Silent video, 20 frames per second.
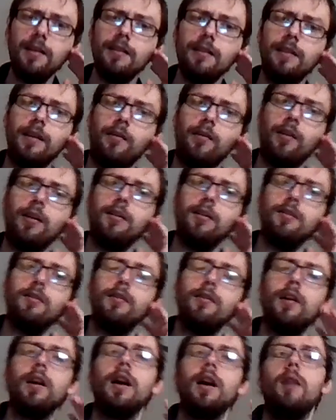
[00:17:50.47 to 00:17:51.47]

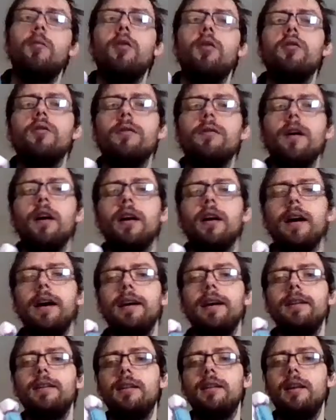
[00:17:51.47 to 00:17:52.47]
a couple of
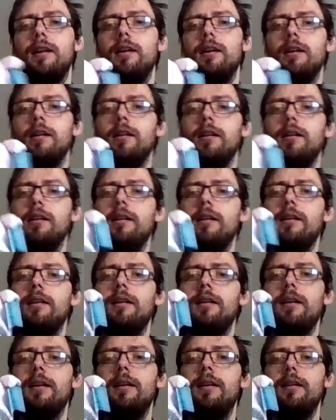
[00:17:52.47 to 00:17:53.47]
arcades that
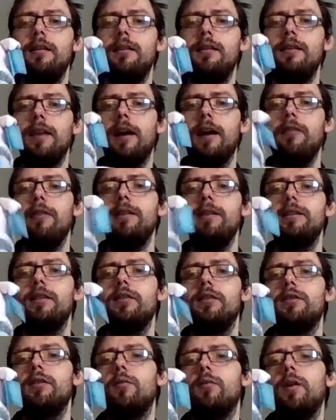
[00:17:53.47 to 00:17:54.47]
they're
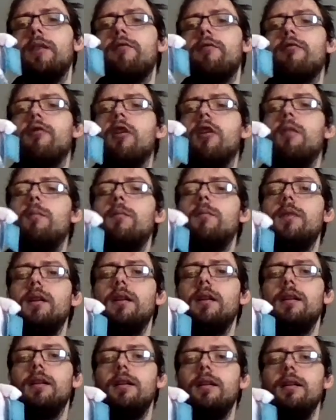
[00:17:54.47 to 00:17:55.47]
easier to win from
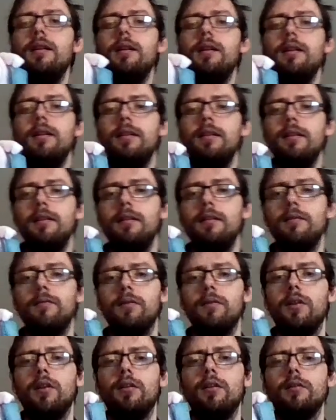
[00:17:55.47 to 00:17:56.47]

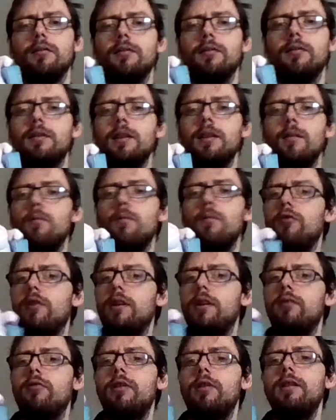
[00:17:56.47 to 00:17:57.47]
for some
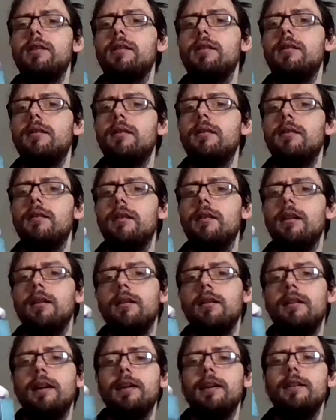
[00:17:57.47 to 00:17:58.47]
weird reason
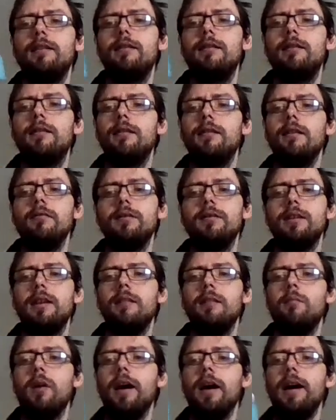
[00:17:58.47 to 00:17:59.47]
that they don't set
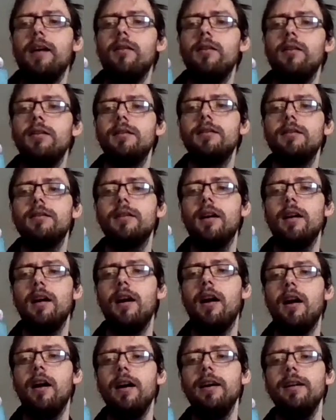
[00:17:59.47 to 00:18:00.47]
the payout as
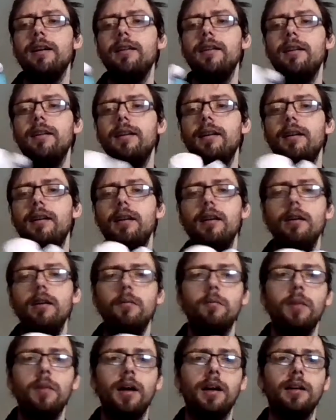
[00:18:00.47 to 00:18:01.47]
high,
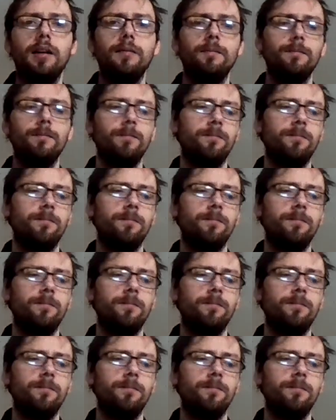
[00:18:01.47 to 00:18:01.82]
but